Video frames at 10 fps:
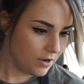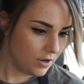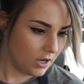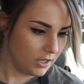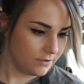
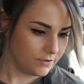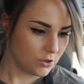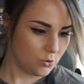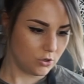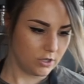Olives,
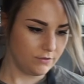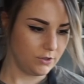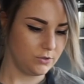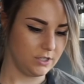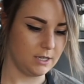corn of
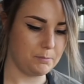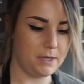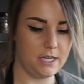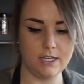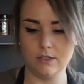using the
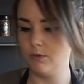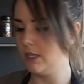peas we can